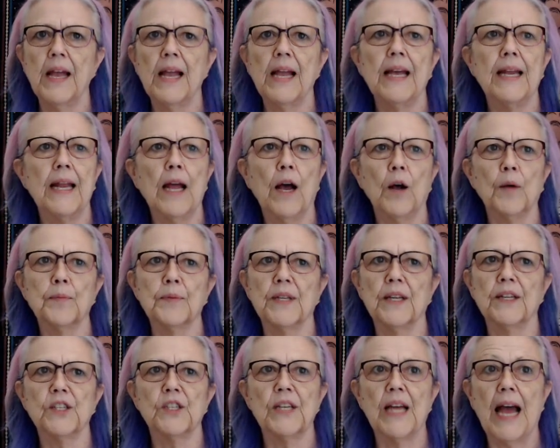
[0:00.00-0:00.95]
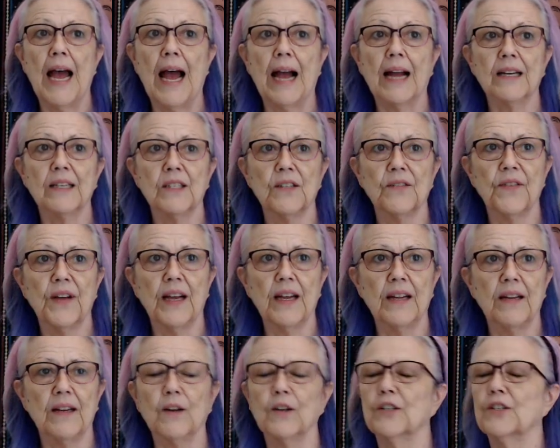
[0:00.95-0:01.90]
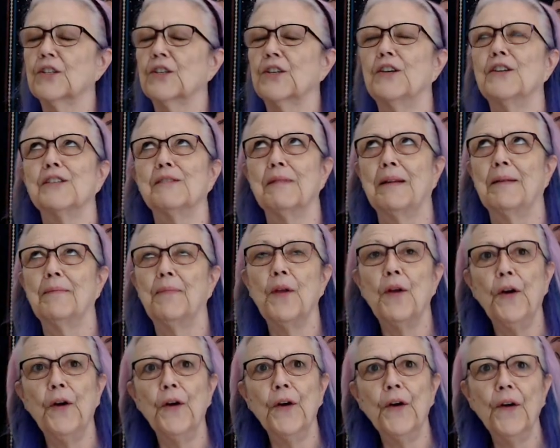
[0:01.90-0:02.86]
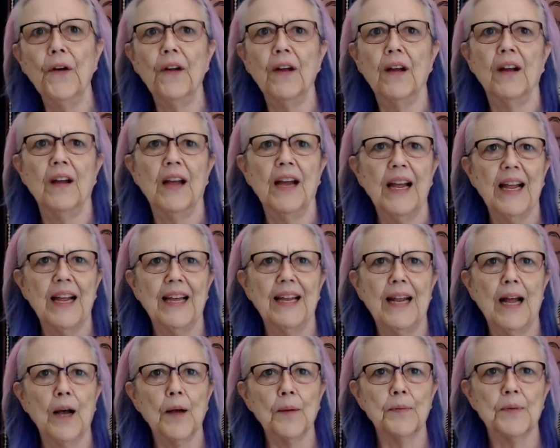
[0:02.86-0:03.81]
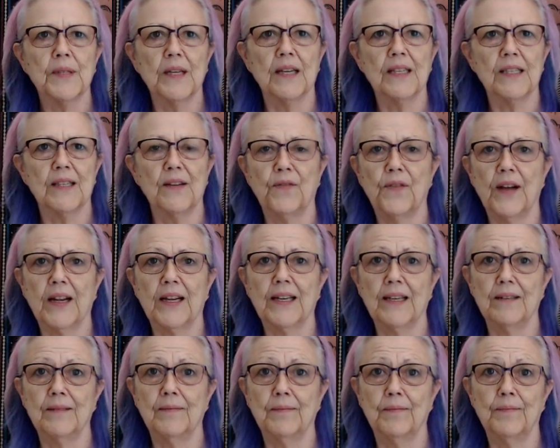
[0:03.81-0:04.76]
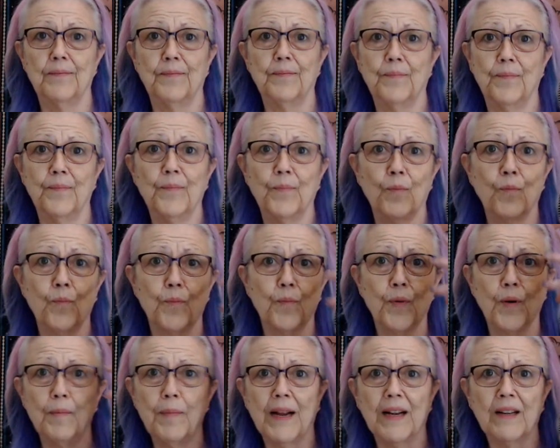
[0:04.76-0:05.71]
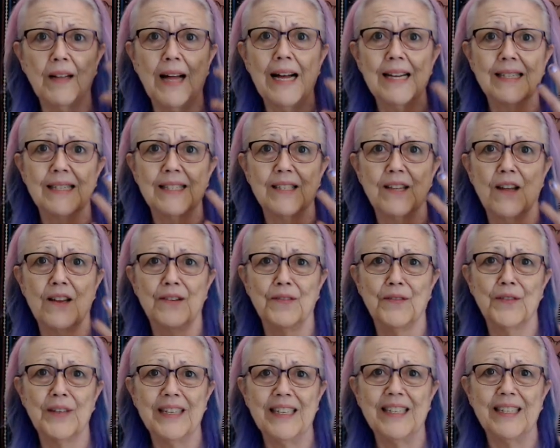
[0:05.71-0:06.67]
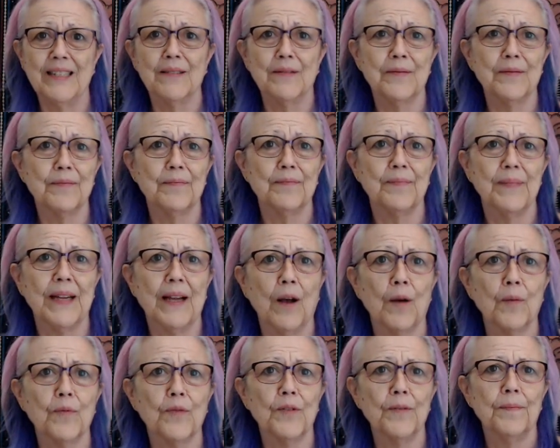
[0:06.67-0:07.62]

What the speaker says: It helps us to activate, it helps us, if I could put my glasses on and read, it would be helpful.